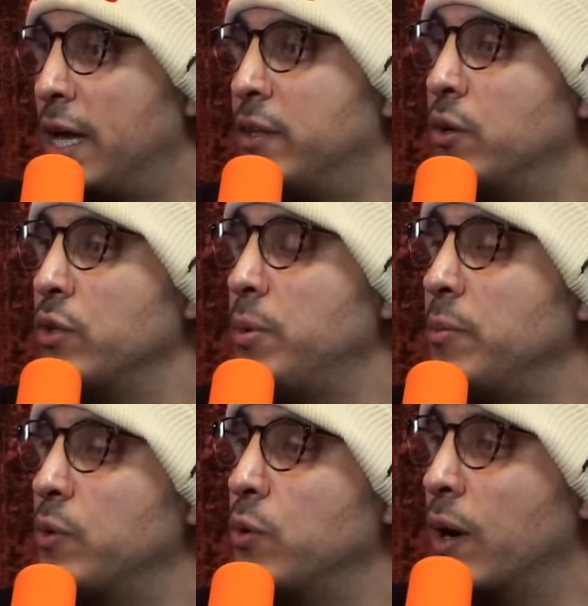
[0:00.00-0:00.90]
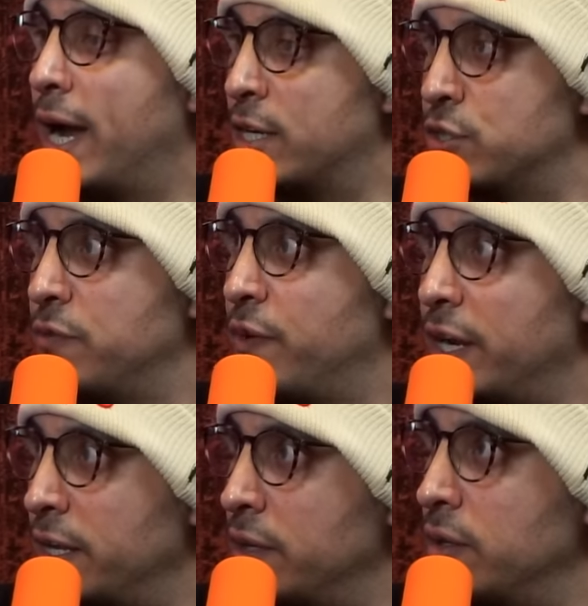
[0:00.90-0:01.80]
And the only people who are actually
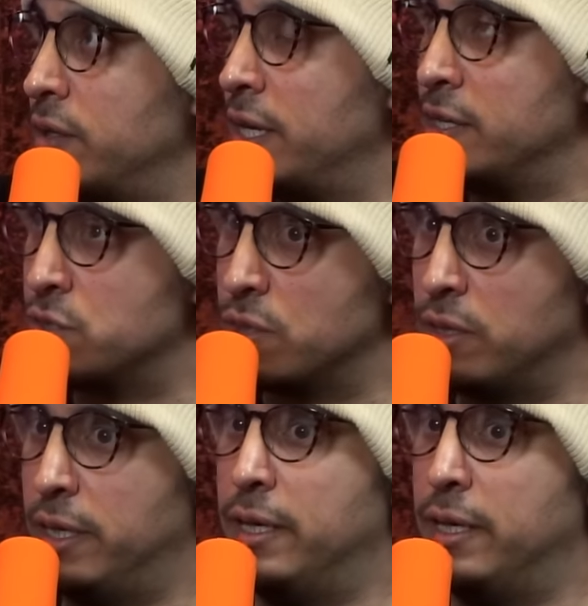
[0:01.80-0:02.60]
fighting the is,